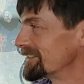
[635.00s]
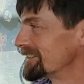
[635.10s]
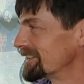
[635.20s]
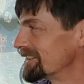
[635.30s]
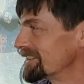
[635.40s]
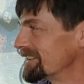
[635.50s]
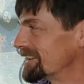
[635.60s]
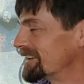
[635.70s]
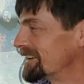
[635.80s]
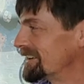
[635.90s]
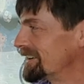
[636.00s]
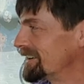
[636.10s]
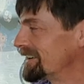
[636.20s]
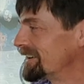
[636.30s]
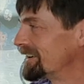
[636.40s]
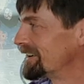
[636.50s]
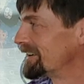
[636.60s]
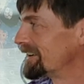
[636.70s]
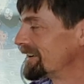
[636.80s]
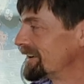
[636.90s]

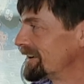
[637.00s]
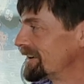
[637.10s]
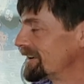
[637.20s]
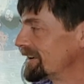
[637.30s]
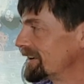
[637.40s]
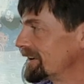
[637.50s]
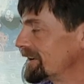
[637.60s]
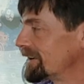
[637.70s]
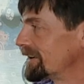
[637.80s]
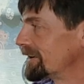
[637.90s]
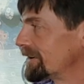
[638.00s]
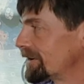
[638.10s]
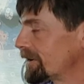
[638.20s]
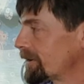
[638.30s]
The person shown says nothing.